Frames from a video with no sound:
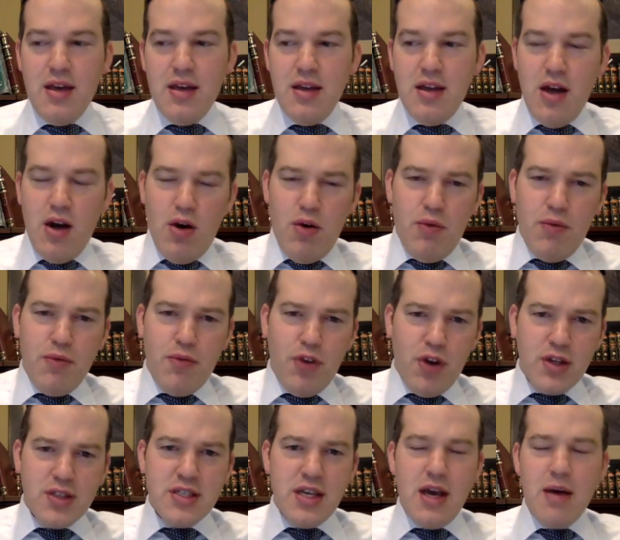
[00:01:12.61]
You know, for
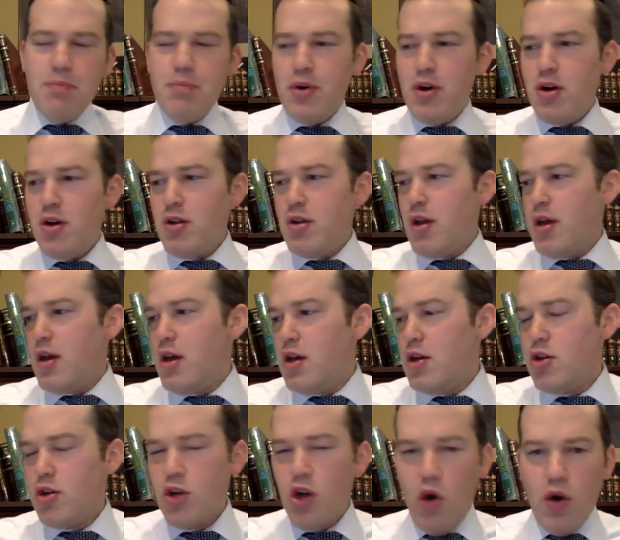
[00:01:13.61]
example,
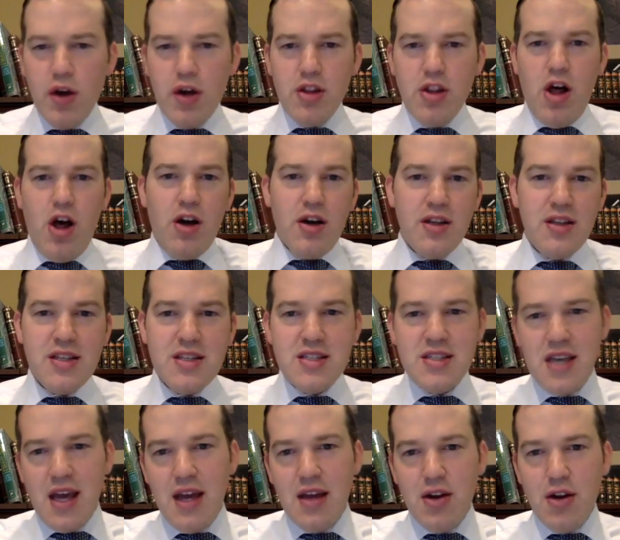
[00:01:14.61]
you're going along in the
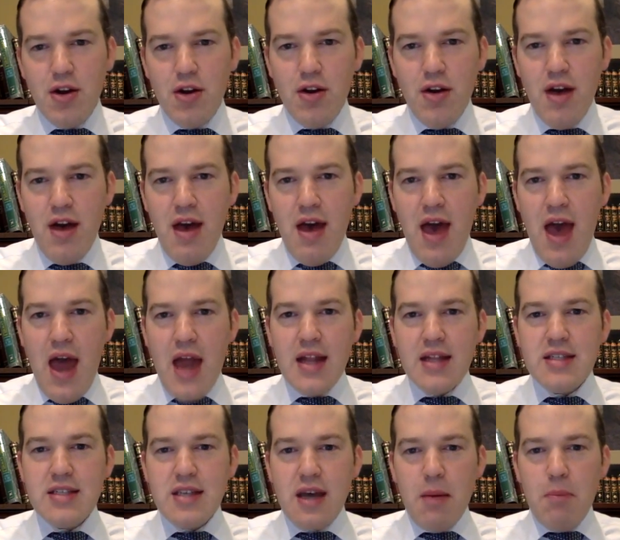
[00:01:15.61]
Seder, and
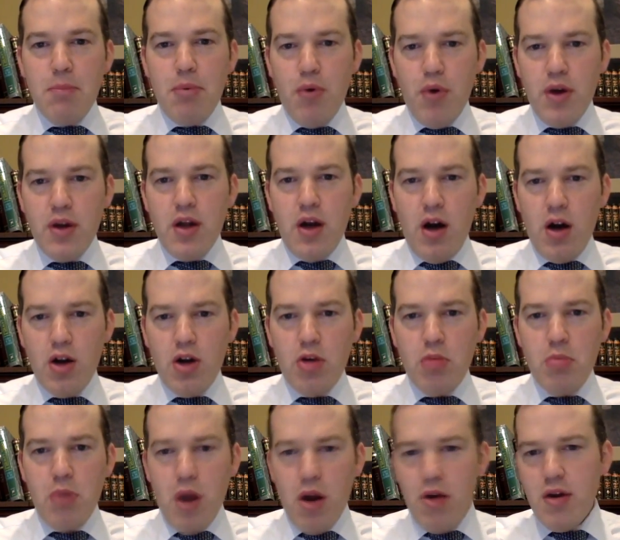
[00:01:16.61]
at some point Uncle
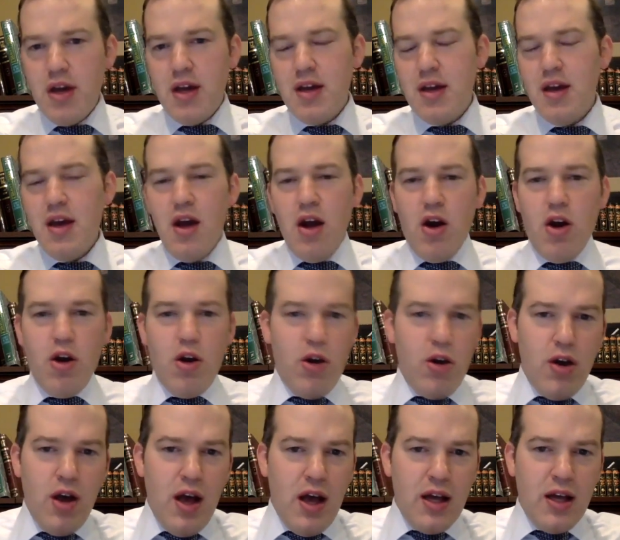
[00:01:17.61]
Murray
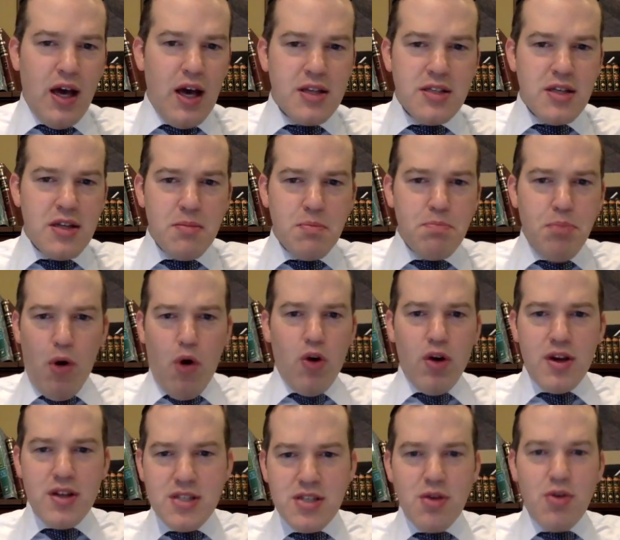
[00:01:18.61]
or Cousin
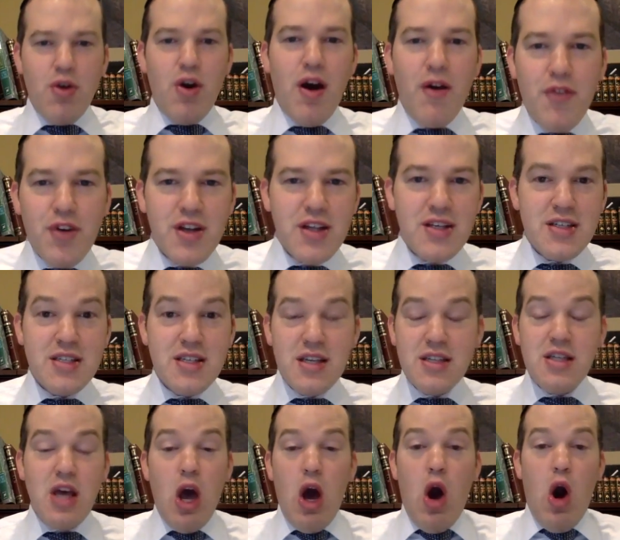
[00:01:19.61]
Boris or whoever it is
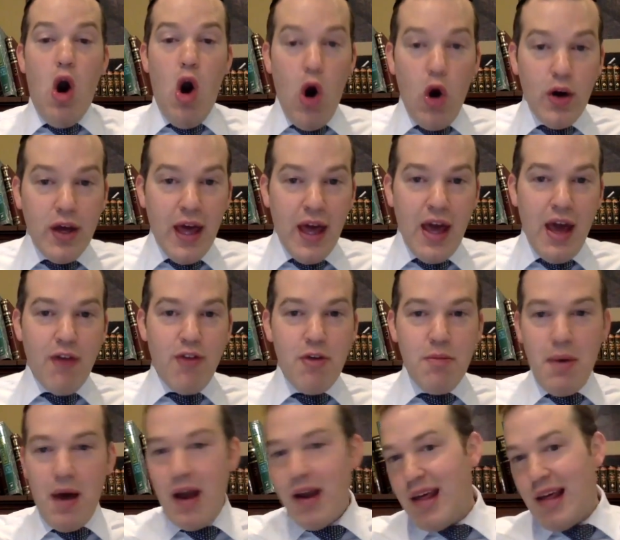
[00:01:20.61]
says, "Okay,
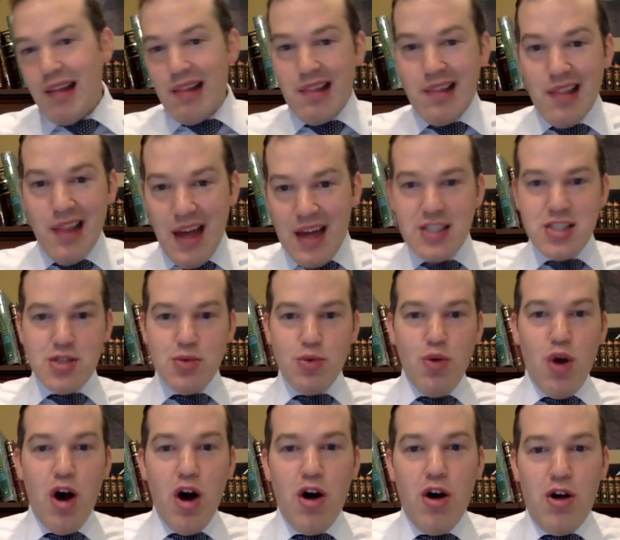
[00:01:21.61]
everybody, let's
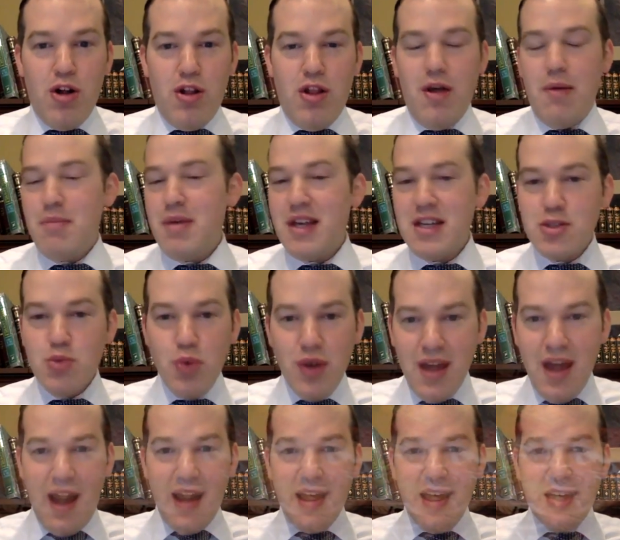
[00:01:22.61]
roll, because we
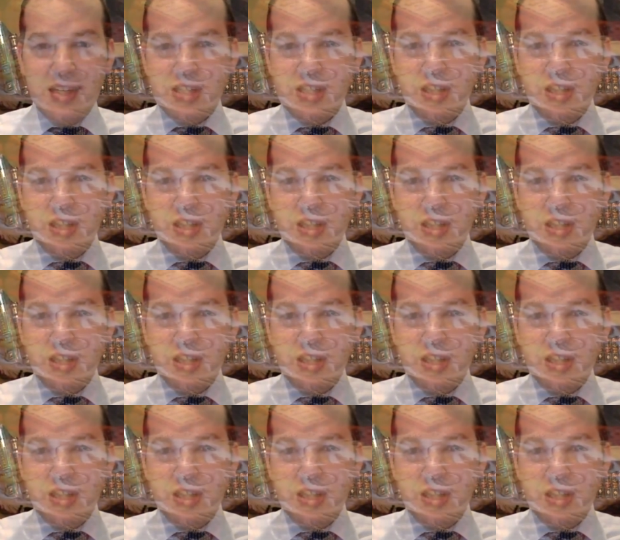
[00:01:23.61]
got to get